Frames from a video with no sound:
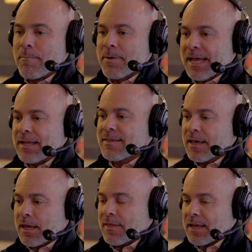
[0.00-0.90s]
but I can
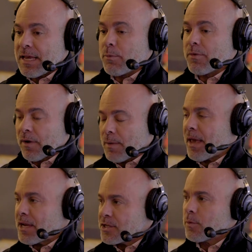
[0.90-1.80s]
tell you that he was very
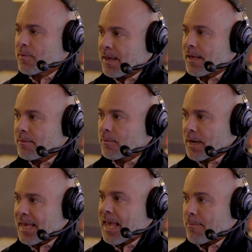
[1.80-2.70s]
patient with me
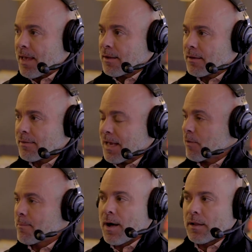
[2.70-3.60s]
when I came in because I
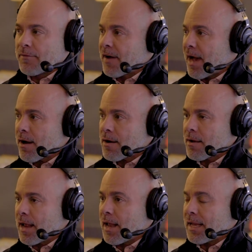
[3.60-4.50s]
was a ball of fire,
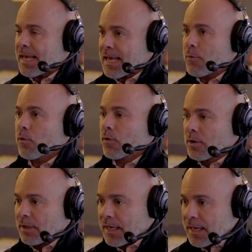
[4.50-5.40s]
and he
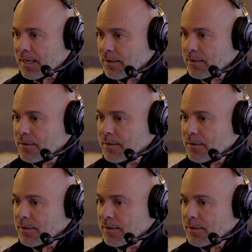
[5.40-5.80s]
really